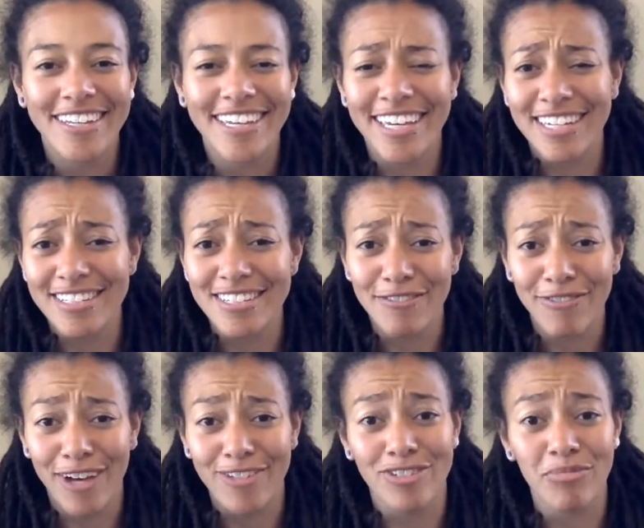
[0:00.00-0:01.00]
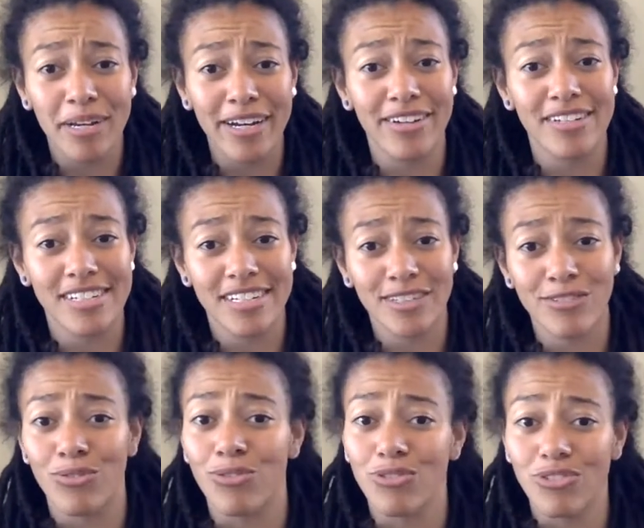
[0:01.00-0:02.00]
kids, foster parenting,
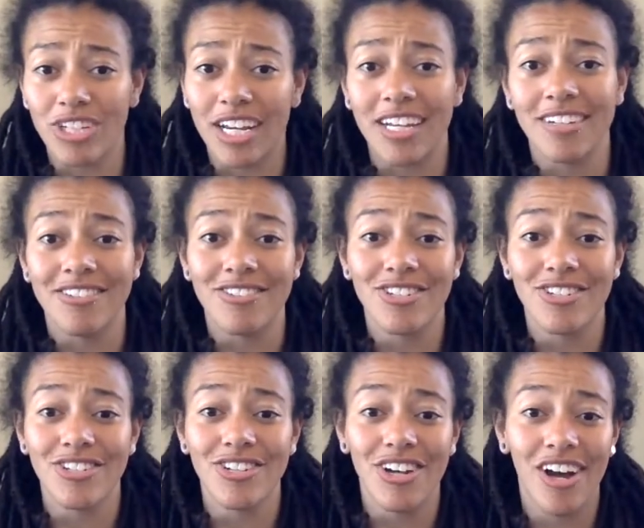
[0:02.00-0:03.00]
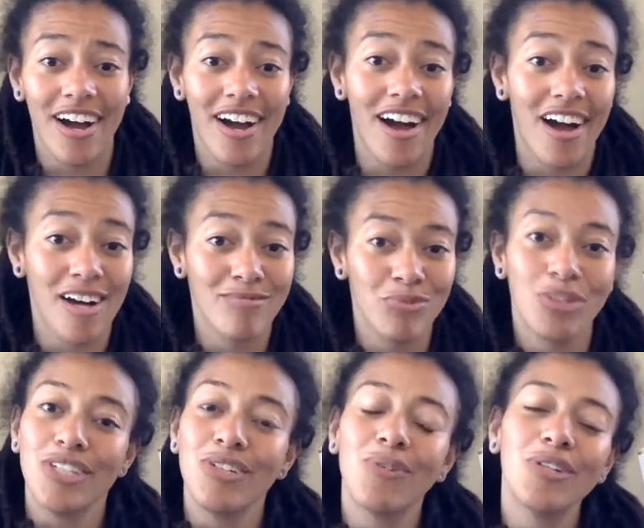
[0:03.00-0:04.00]
social change. What
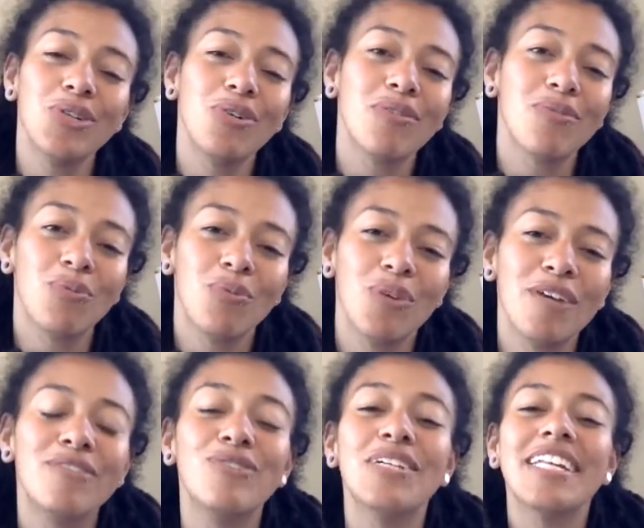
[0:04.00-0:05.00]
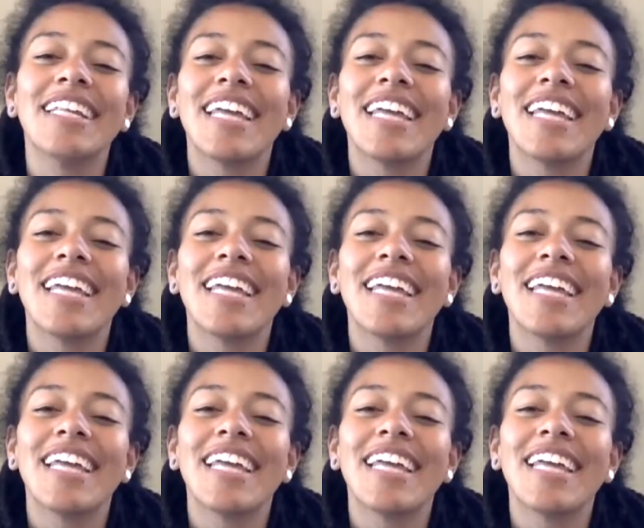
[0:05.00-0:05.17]
do you want? If you didn't